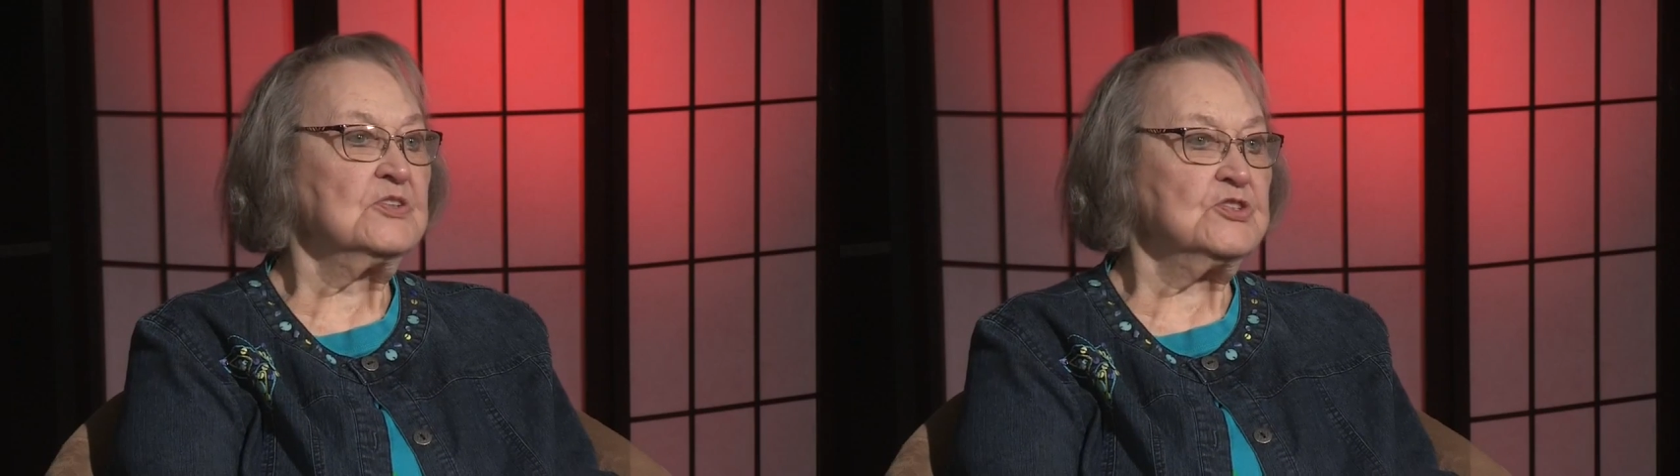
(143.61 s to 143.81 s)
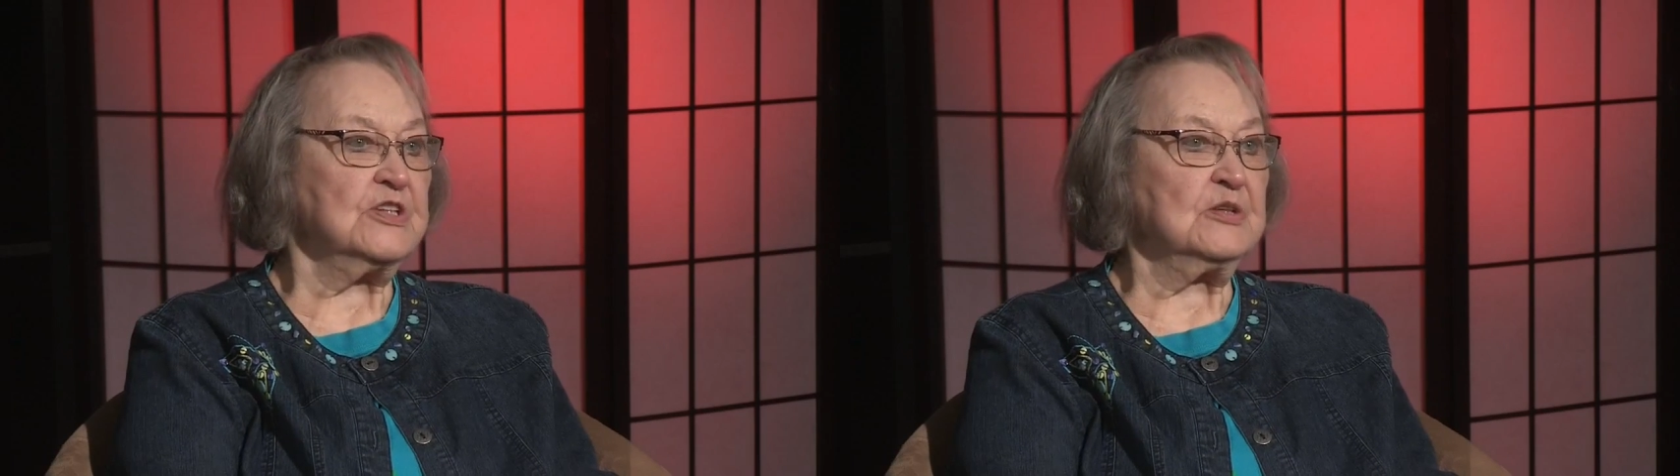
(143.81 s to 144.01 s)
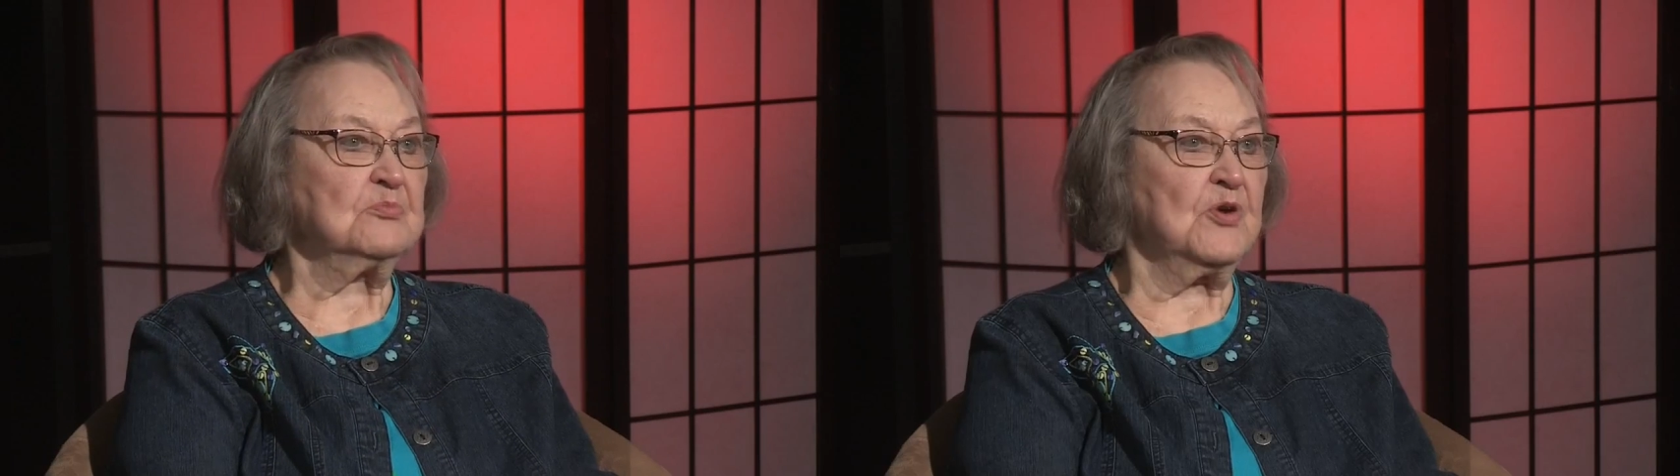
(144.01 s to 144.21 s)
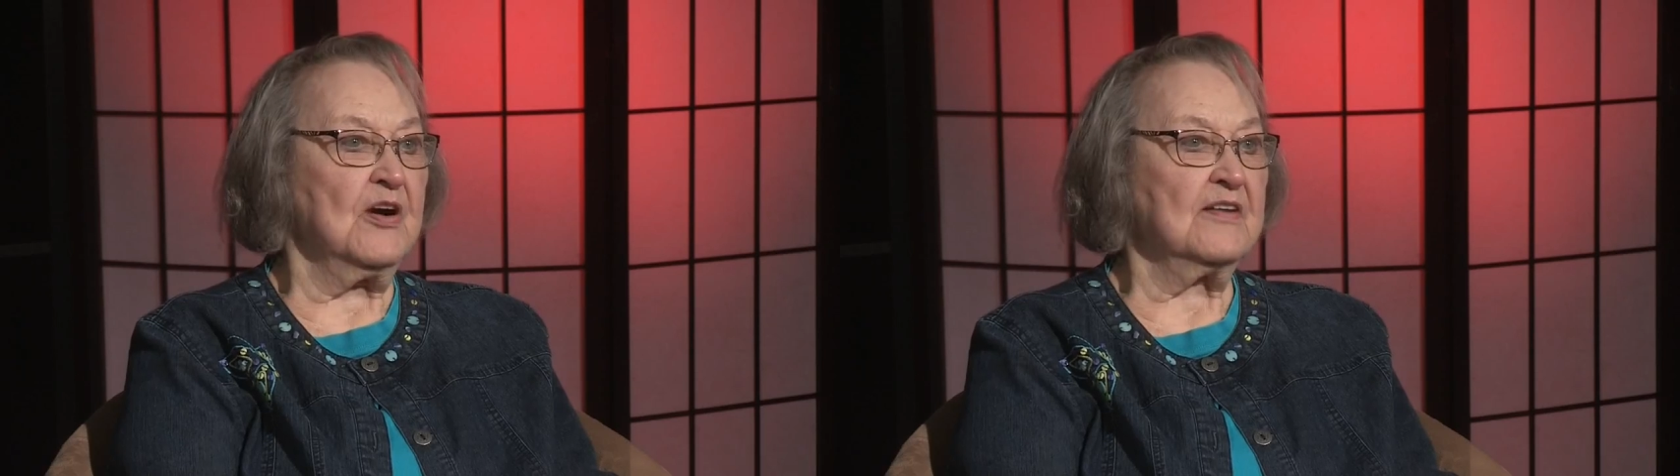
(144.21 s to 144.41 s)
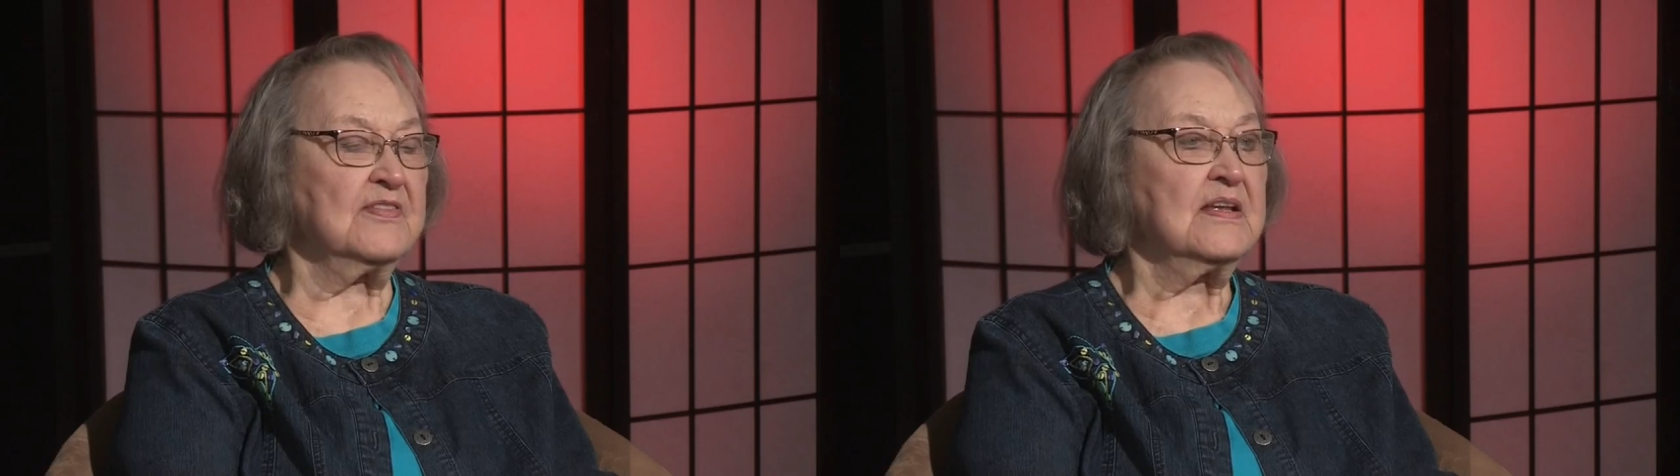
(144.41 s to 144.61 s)
chicken
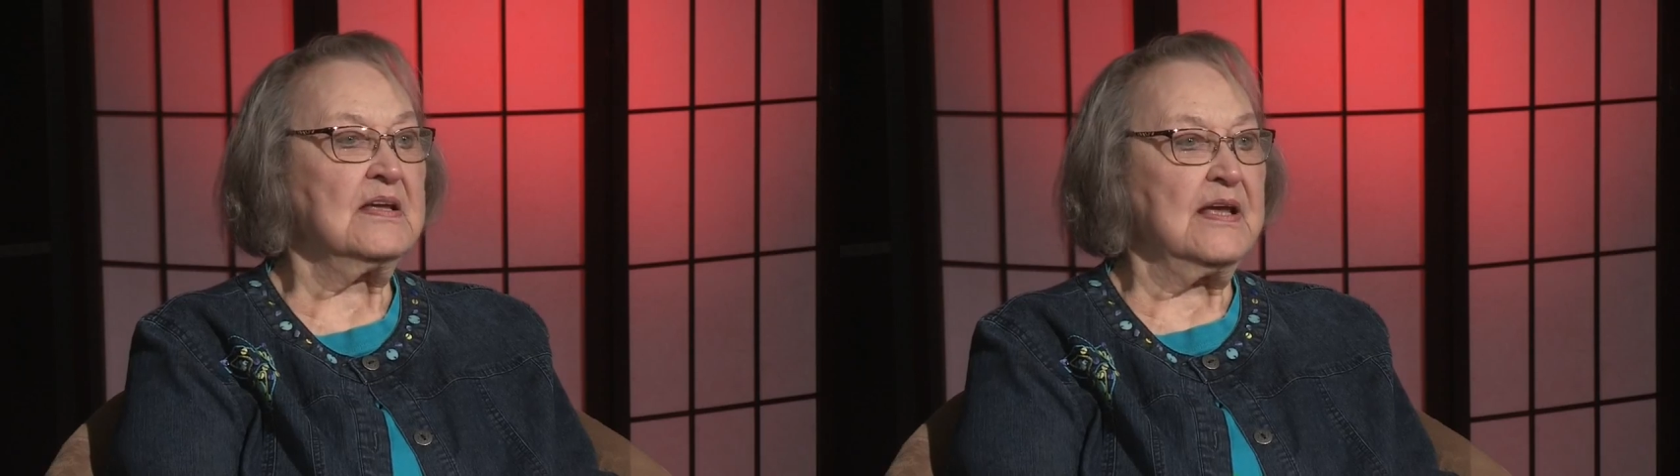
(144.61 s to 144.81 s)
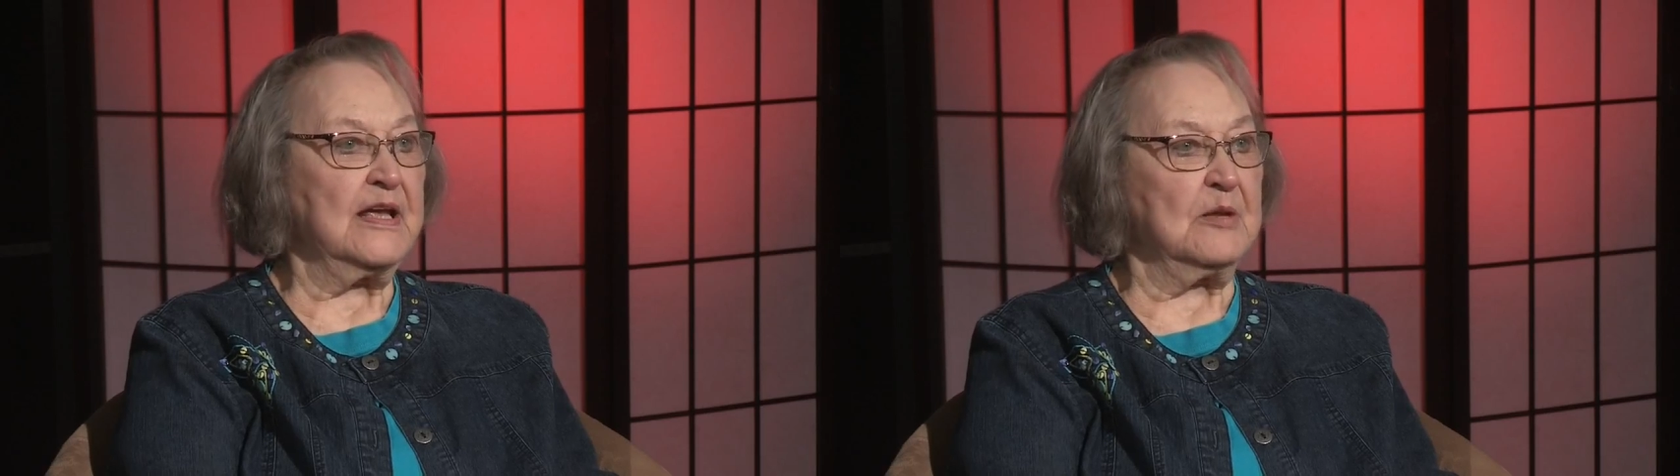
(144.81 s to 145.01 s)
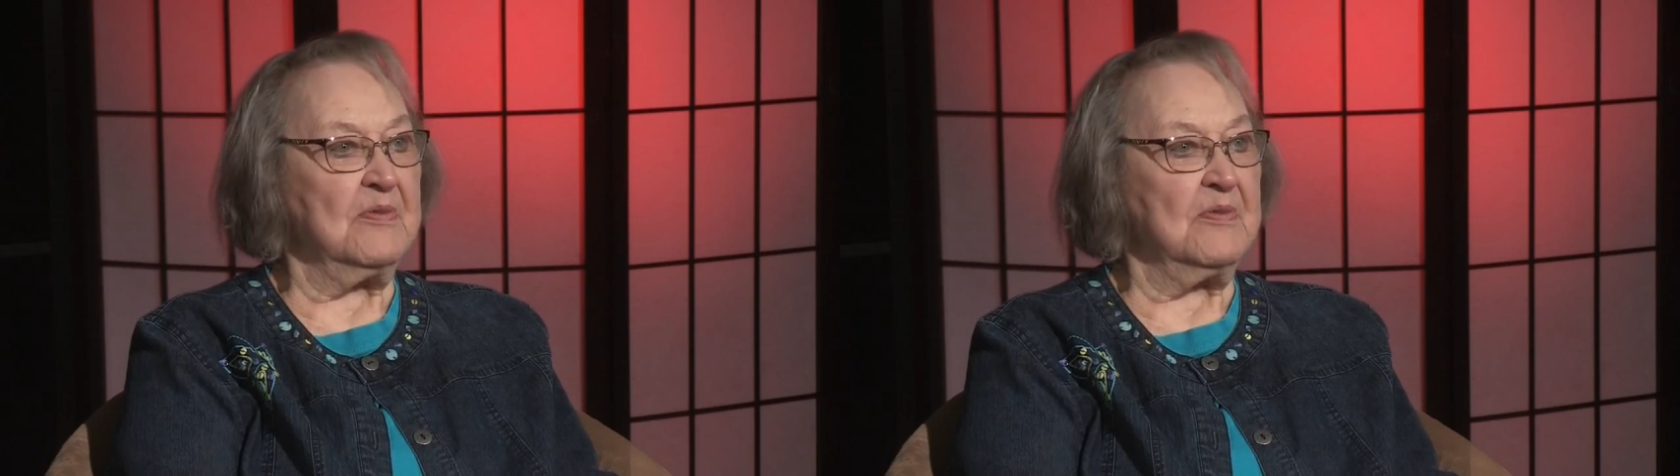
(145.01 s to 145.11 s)
broth and